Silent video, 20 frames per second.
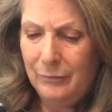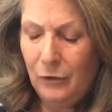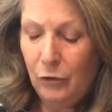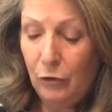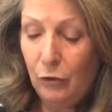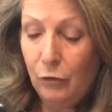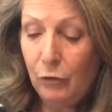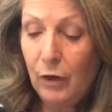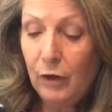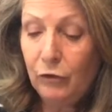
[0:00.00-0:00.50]

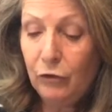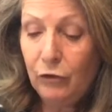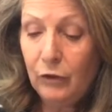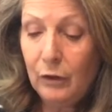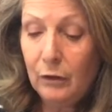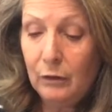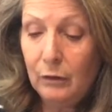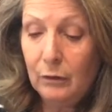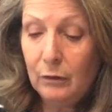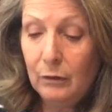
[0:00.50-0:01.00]
crush it
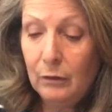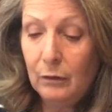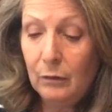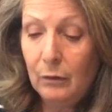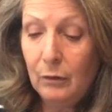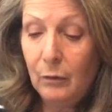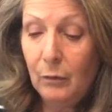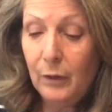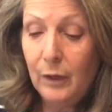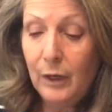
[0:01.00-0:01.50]

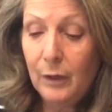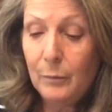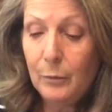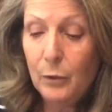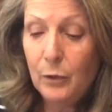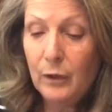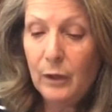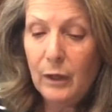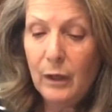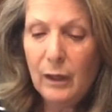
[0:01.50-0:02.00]
when I
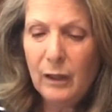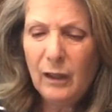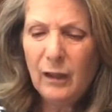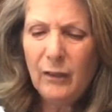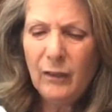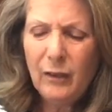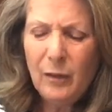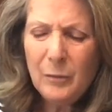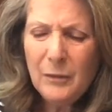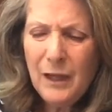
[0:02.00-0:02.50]
put it in,
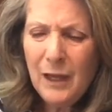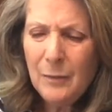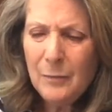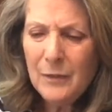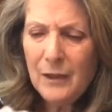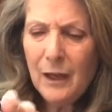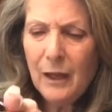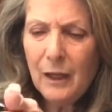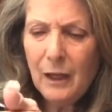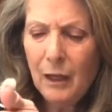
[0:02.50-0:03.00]
because
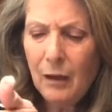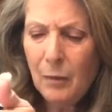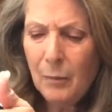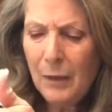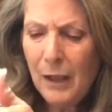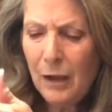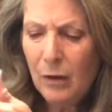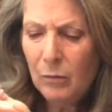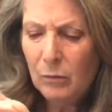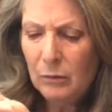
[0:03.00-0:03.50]
sometimes they come
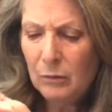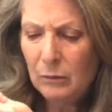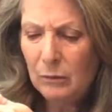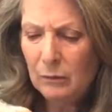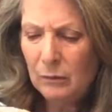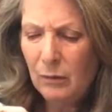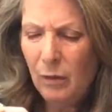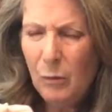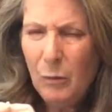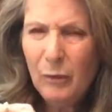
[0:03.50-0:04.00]
out
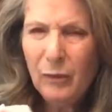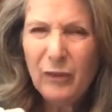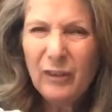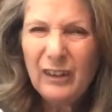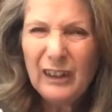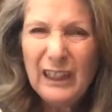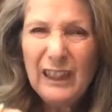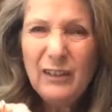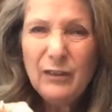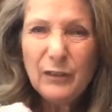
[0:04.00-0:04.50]
almost
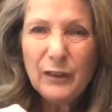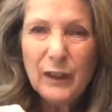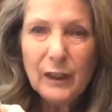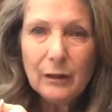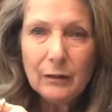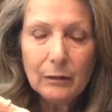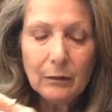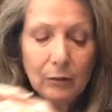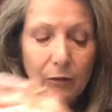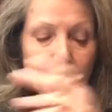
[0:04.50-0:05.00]

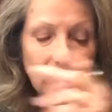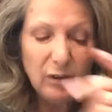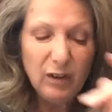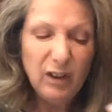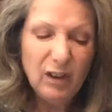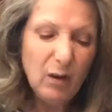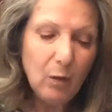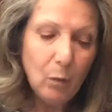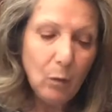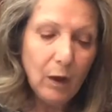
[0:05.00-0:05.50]
leafy, so
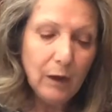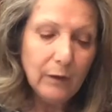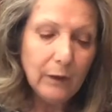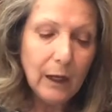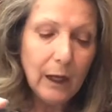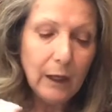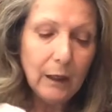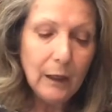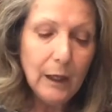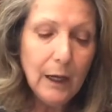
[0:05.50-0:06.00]
you don't want
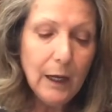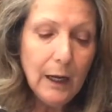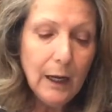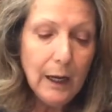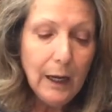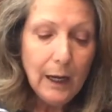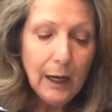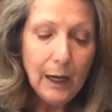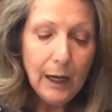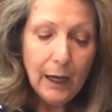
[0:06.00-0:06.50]
that.
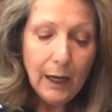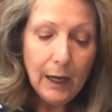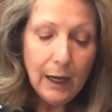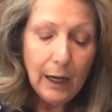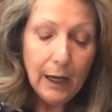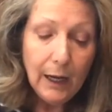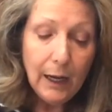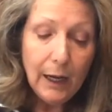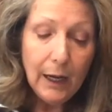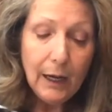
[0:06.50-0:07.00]

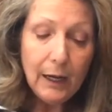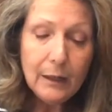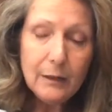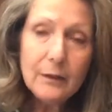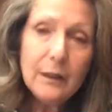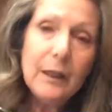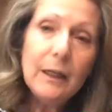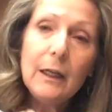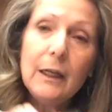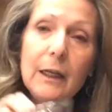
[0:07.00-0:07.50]

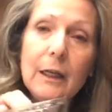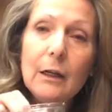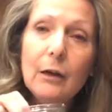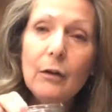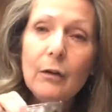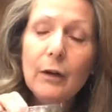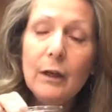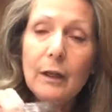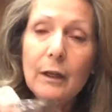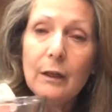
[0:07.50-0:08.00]
And
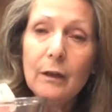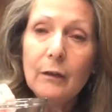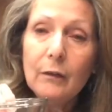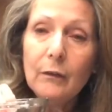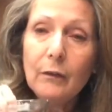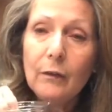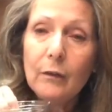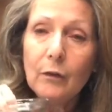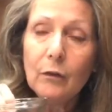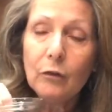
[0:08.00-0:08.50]
here
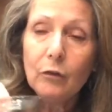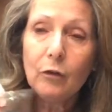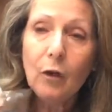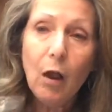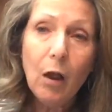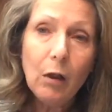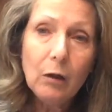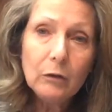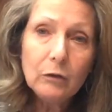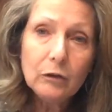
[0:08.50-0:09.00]
is
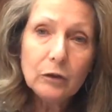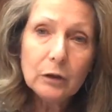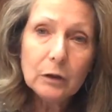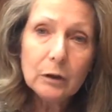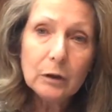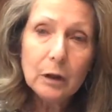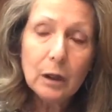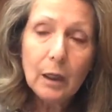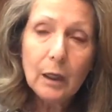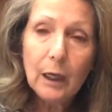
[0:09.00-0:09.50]
salt
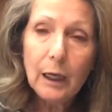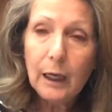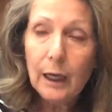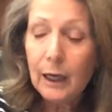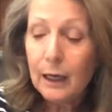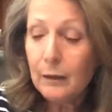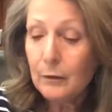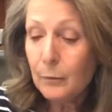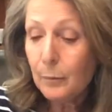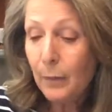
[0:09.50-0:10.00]

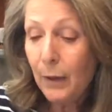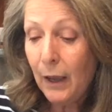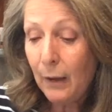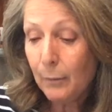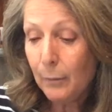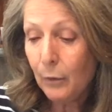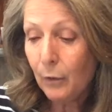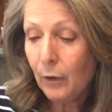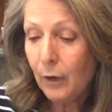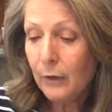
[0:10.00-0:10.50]
and
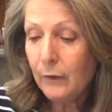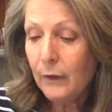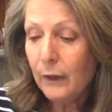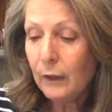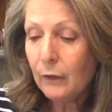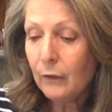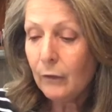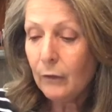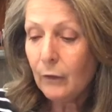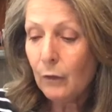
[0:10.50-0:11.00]
pepper. I
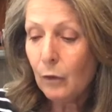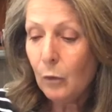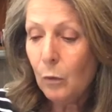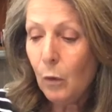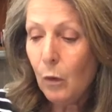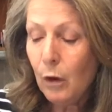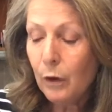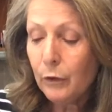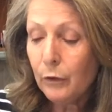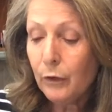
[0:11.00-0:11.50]
think it's a
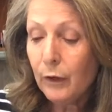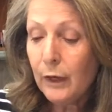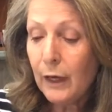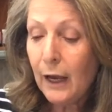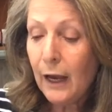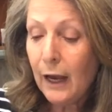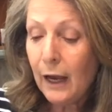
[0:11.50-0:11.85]
quarter of